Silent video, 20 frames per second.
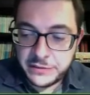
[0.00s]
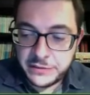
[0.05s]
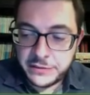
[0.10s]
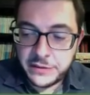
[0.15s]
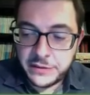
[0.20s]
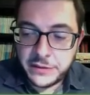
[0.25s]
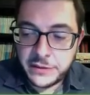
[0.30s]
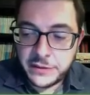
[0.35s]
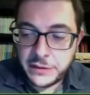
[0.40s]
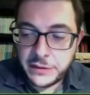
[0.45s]

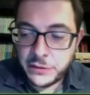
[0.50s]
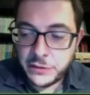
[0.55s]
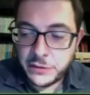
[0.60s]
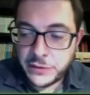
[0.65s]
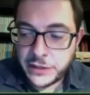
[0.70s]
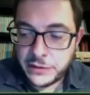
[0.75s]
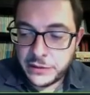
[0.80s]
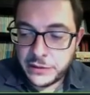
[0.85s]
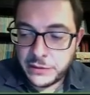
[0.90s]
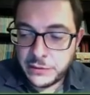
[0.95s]
uh, you
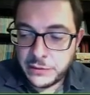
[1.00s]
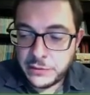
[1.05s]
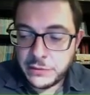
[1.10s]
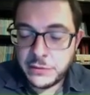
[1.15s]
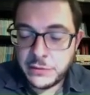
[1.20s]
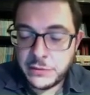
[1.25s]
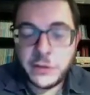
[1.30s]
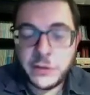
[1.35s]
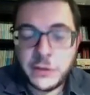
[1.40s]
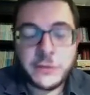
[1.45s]

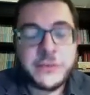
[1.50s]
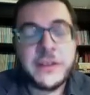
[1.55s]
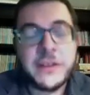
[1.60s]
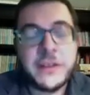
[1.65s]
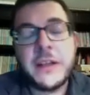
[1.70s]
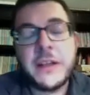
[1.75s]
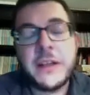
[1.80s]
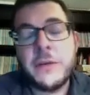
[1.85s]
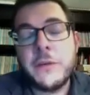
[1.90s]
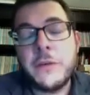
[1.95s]
can use
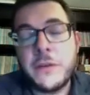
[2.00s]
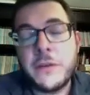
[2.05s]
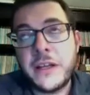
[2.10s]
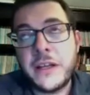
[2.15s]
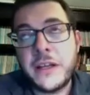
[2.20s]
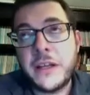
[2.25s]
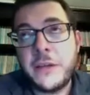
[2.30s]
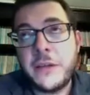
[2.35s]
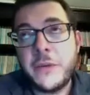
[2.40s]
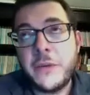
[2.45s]
the,
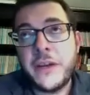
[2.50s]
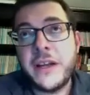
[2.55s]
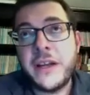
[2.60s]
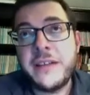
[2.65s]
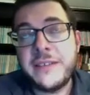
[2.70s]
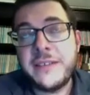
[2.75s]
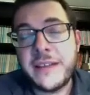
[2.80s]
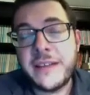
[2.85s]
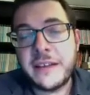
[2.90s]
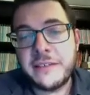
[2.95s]
the q&a
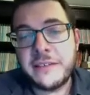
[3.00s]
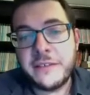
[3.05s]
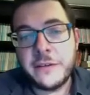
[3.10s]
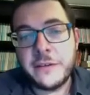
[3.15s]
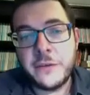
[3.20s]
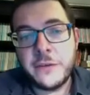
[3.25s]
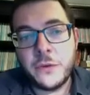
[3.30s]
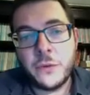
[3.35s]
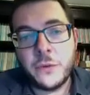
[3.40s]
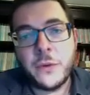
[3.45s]

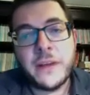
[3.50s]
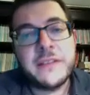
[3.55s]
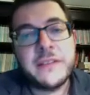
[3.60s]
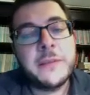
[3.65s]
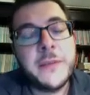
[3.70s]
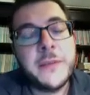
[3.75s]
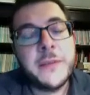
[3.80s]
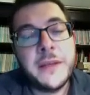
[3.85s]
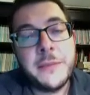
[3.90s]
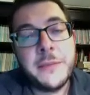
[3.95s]
section to
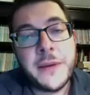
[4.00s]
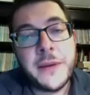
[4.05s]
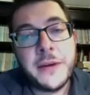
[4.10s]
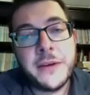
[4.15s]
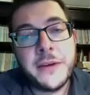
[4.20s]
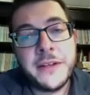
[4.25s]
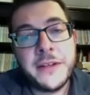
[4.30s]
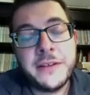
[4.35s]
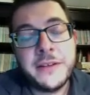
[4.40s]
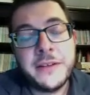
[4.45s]
ask me
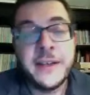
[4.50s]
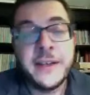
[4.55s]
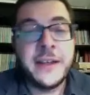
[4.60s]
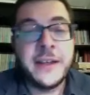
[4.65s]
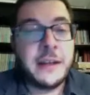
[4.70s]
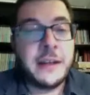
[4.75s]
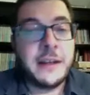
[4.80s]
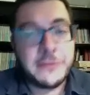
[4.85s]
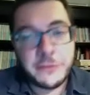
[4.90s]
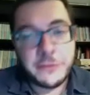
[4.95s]
about it
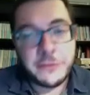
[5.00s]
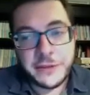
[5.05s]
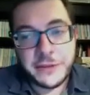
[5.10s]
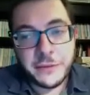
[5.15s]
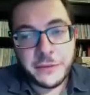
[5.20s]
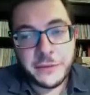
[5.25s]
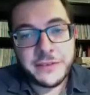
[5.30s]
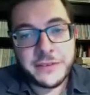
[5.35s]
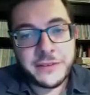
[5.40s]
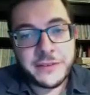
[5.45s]
i'll try
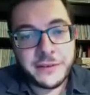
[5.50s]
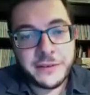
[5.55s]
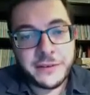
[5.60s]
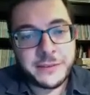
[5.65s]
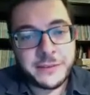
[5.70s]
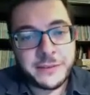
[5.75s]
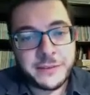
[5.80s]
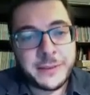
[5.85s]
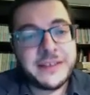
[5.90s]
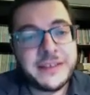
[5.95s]
to answer as
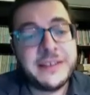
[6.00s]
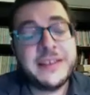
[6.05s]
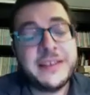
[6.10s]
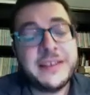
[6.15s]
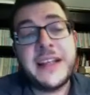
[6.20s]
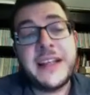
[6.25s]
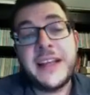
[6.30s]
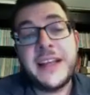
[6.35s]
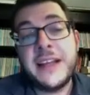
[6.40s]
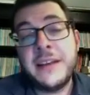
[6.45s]
best as i
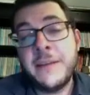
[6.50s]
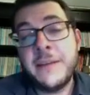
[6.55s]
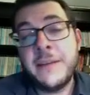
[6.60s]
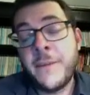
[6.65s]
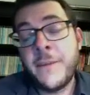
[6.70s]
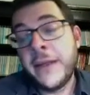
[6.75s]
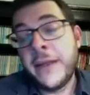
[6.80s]
can